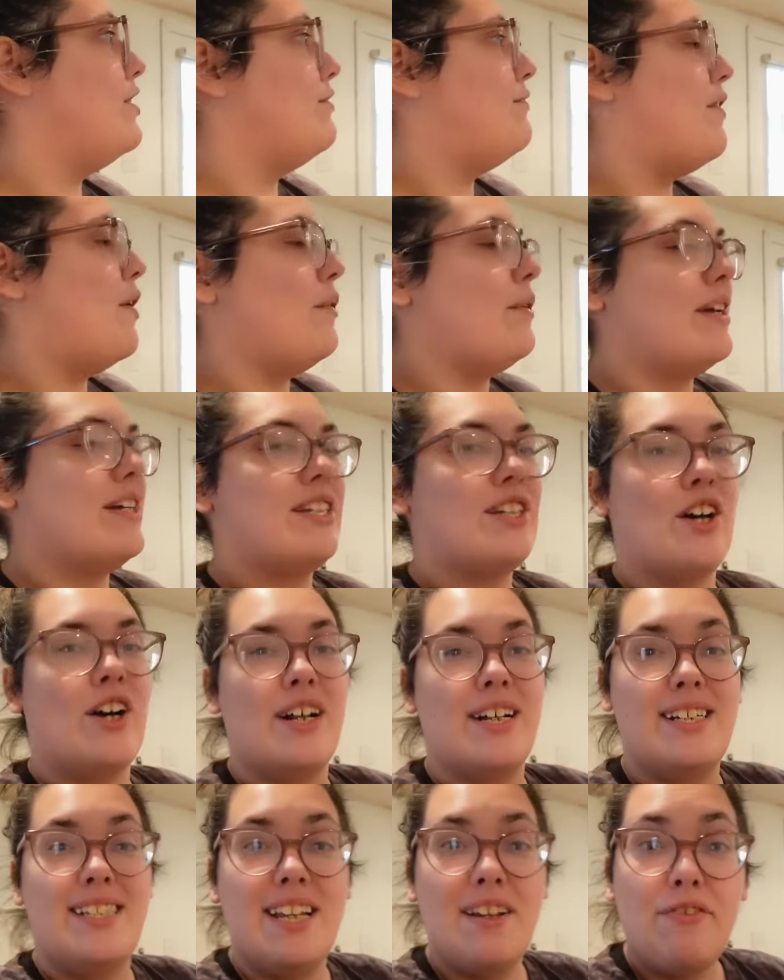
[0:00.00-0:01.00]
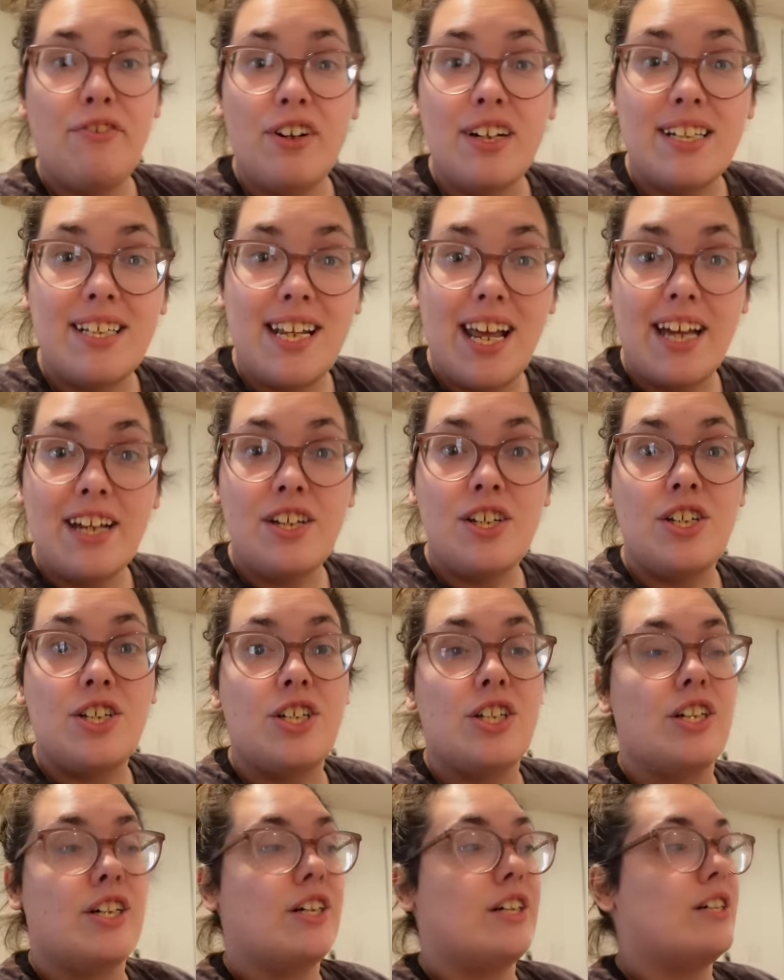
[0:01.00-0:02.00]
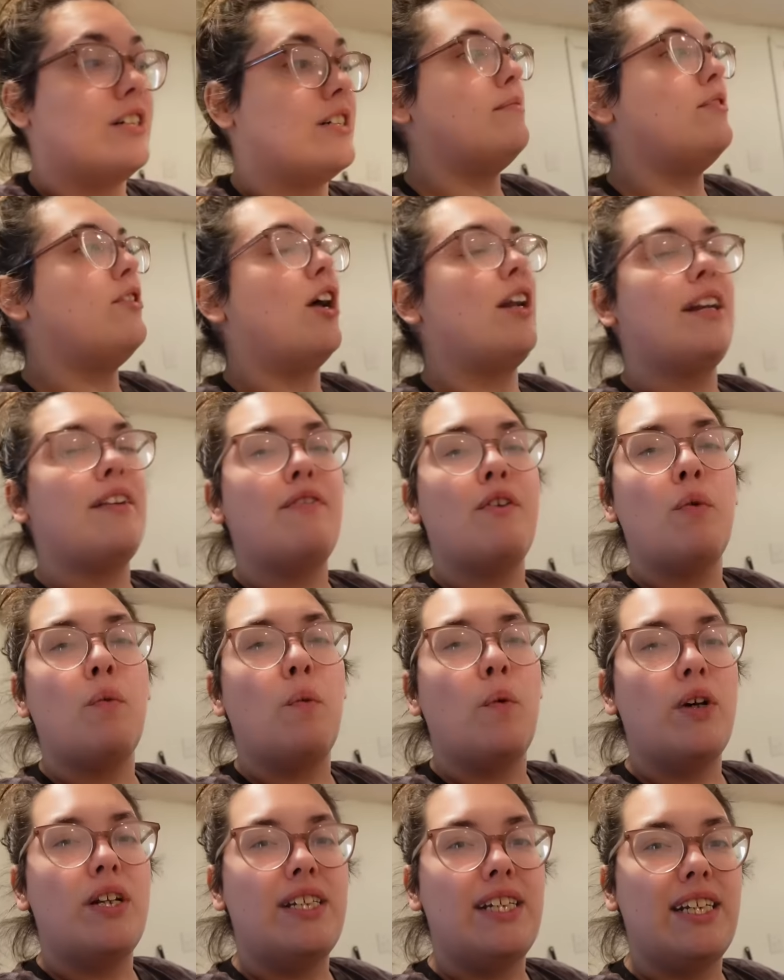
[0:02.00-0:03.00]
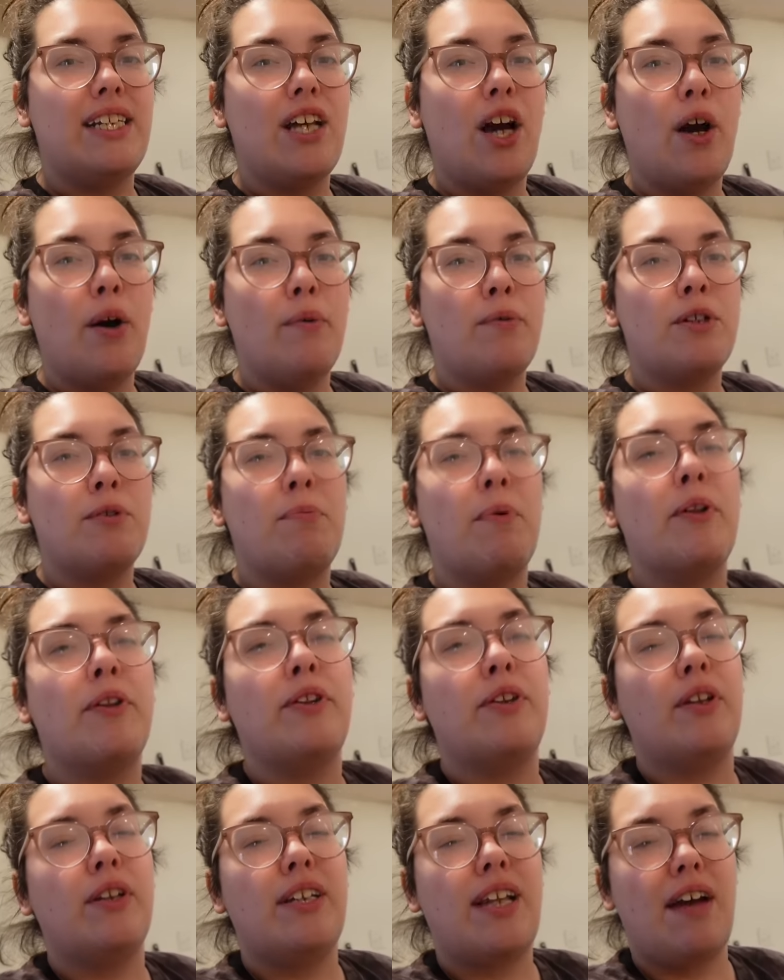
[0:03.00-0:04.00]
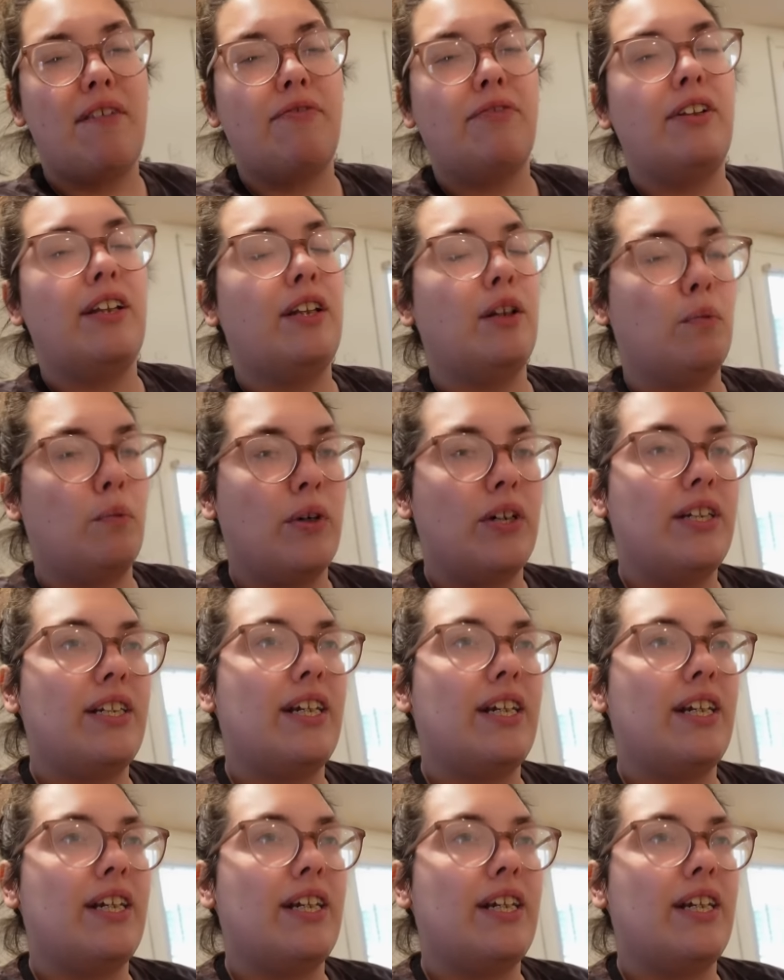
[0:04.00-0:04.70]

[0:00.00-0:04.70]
to focus on different textures, not different woodsy tones, but definitely the wood